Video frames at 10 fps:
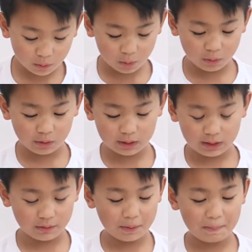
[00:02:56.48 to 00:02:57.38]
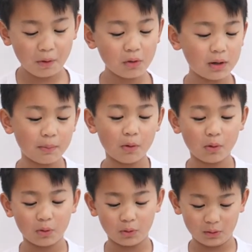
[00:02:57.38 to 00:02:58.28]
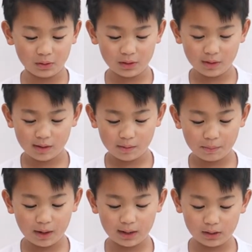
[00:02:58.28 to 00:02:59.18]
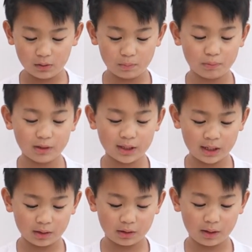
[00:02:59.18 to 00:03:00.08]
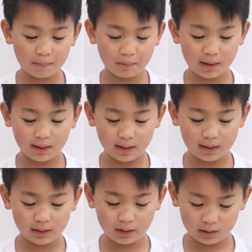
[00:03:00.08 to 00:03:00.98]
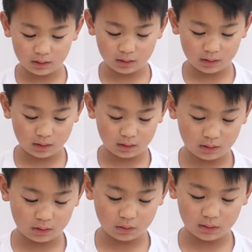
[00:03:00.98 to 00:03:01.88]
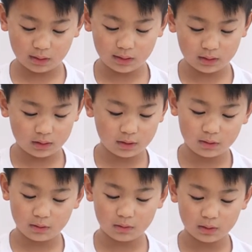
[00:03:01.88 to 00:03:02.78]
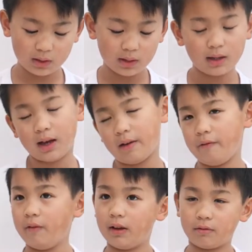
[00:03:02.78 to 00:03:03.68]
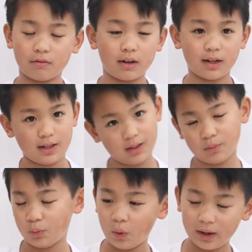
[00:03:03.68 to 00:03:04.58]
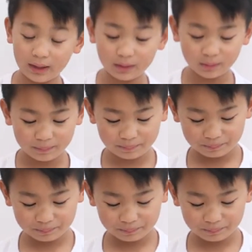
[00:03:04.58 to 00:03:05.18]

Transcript: or using a Pokeball by printing out the template and then coding it to have like red and white.